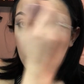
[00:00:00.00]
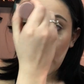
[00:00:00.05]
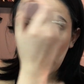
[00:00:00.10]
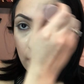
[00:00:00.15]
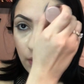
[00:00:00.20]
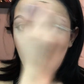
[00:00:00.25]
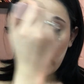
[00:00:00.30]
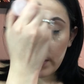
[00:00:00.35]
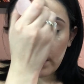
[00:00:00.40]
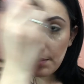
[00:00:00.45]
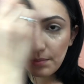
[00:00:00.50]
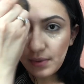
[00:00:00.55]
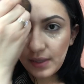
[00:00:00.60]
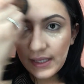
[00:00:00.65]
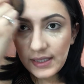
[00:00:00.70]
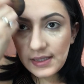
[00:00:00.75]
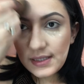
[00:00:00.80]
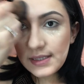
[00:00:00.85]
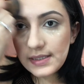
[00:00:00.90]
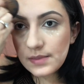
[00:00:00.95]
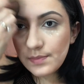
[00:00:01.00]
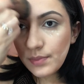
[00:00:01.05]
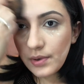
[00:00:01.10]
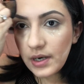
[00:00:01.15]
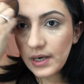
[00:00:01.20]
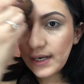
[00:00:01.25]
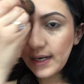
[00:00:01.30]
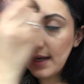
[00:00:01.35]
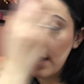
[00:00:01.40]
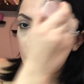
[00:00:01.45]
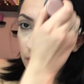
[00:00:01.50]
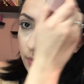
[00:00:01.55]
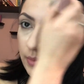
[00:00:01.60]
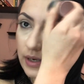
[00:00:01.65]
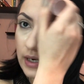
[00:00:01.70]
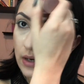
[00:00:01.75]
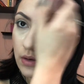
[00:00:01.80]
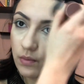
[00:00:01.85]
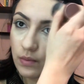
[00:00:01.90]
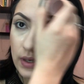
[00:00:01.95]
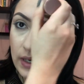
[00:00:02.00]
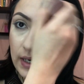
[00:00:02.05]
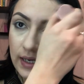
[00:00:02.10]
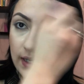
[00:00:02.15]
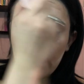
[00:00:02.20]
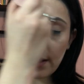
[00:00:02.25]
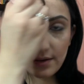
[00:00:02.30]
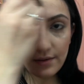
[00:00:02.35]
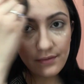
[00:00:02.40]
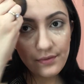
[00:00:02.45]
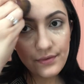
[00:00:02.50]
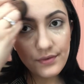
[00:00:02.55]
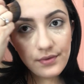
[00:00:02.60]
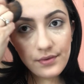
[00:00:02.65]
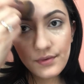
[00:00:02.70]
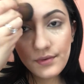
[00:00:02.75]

I wanna blend this part out, but I don't wanna have